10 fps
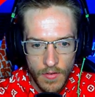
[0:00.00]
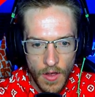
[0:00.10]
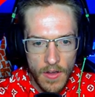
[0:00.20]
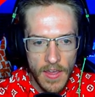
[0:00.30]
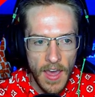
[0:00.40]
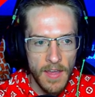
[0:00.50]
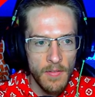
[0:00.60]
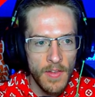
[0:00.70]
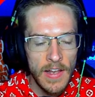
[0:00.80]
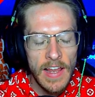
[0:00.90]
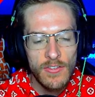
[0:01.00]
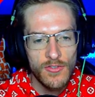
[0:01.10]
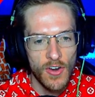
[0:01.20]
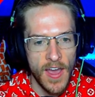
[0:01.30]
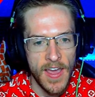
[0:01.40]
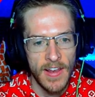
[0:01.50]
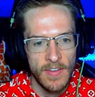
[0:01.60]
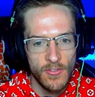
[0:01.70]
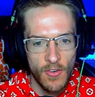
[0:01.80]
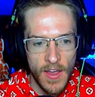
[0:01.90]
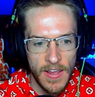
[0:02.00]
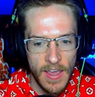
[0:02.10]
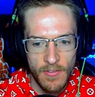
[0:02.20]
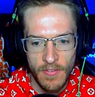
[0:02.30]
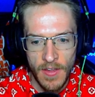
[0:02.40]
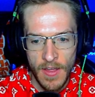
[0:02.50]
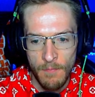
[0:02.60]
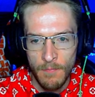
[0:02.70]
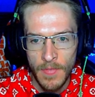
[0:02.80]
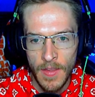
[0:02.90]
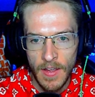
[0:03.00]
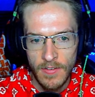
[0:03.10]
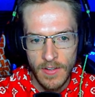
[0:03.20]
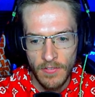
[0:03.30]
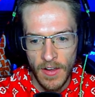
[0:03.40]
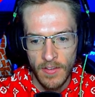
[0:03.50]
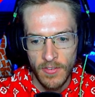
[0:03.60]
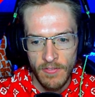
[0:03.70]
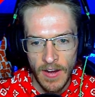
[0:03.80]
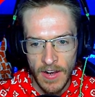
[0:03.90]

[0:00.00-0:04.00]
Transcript: Okay, let's try it. Let's try and get rid of him. See if I can get